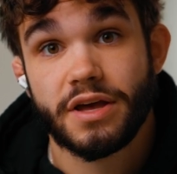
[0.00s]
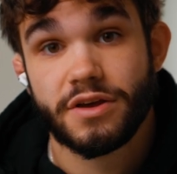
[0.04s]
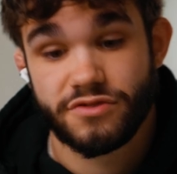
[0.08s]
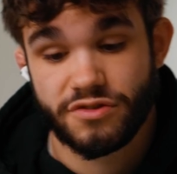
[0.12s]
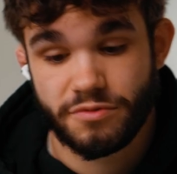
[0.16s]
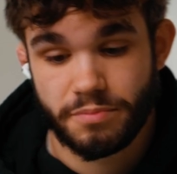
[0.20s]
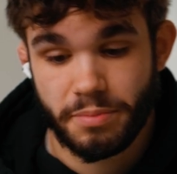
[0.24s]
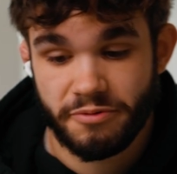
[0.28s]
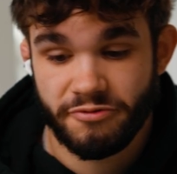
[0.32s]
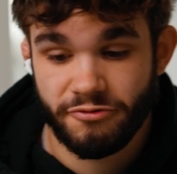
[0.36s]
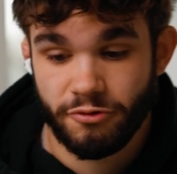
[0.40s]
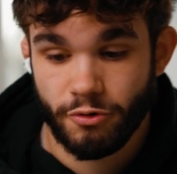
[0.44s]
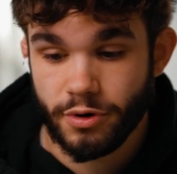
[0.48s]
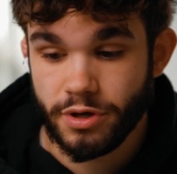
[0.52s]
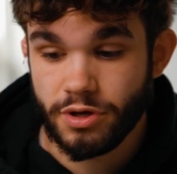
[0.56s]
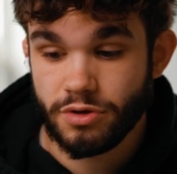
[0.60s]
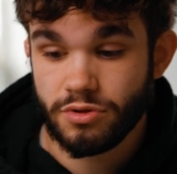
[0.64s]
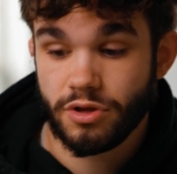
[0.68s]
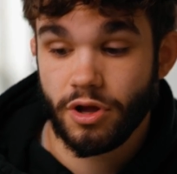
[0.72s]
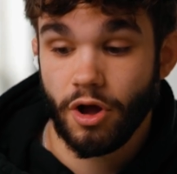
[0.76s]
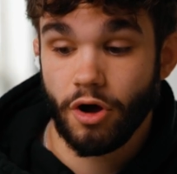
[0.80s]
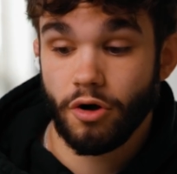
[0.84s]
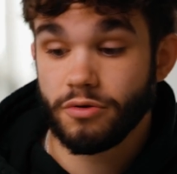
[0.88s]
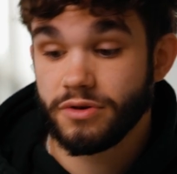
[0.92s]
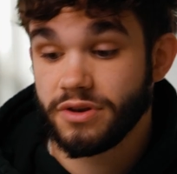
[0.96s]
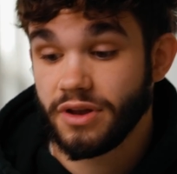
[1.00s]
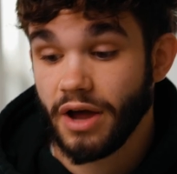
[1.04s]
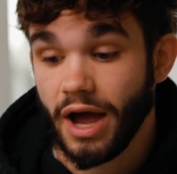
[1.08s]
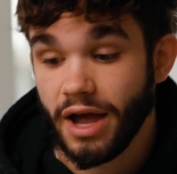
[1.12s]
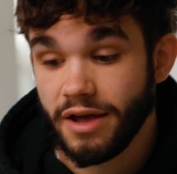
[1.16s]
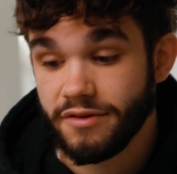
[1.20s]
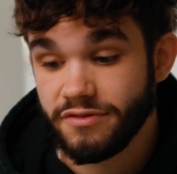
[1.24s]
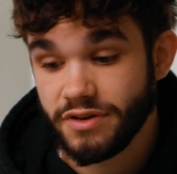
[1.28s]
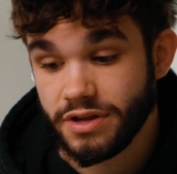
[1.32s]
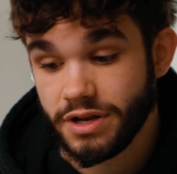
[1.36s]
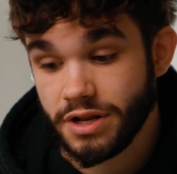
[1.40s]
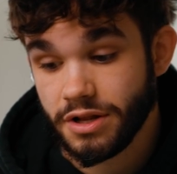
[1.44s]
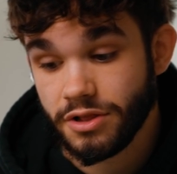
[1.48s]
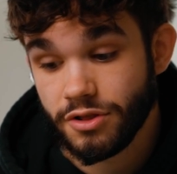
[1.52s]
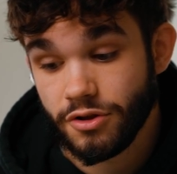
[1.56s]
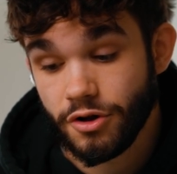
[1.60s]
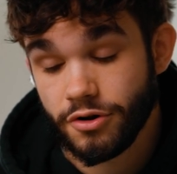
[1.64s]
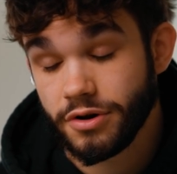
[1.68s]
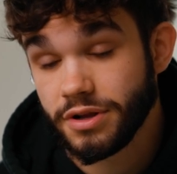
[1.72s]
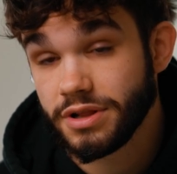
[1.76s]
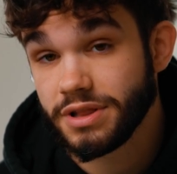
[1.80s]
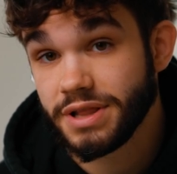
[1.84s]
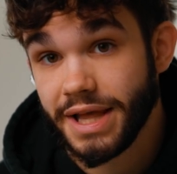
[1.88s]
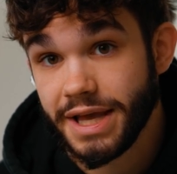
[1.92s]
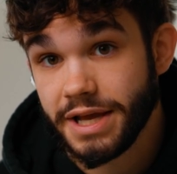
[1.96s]
So before you go dive in and
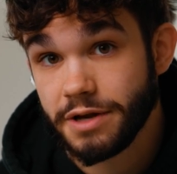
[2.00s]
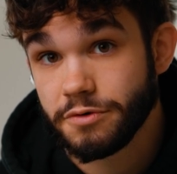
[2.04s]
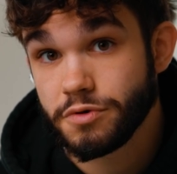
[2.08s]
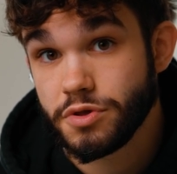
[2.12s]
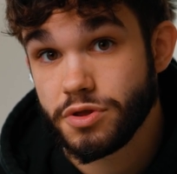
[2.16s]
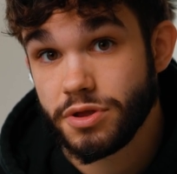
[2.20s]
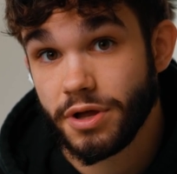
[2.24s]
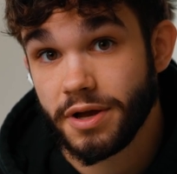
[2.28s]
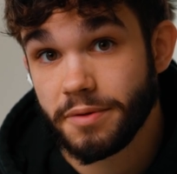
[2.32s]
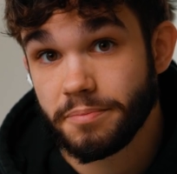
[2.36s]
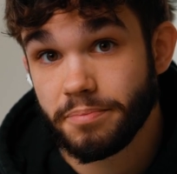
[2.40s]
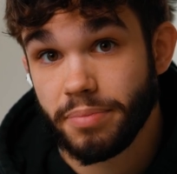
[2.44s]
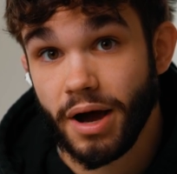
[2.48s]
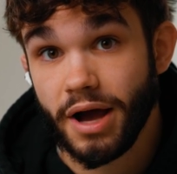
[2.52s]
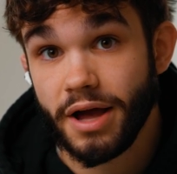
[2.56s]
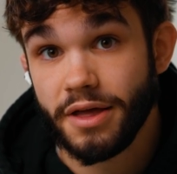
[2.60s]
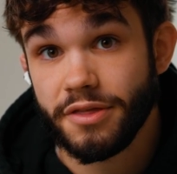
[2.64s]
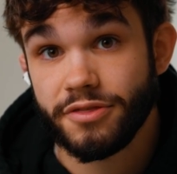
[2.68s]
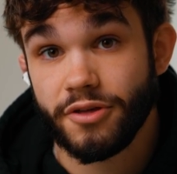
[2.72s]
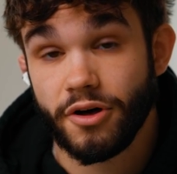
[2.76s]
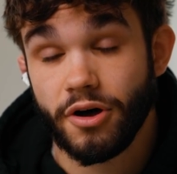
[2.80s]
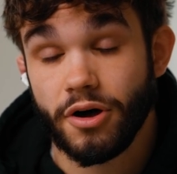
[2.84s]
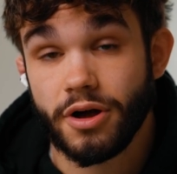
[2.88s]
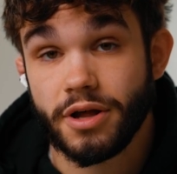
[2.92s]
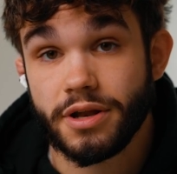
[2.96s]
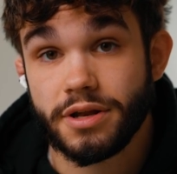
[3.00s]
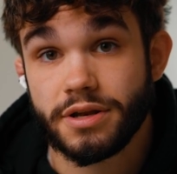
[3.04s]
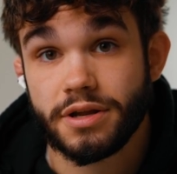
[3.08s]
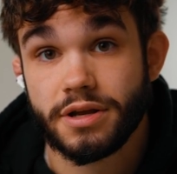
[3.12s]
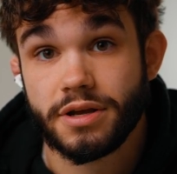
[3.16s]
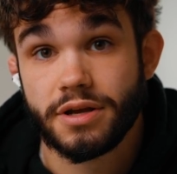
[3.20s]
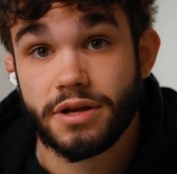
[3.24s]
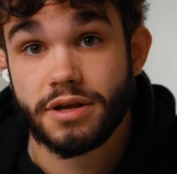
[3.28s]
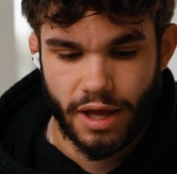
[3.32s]
learn a language like Python,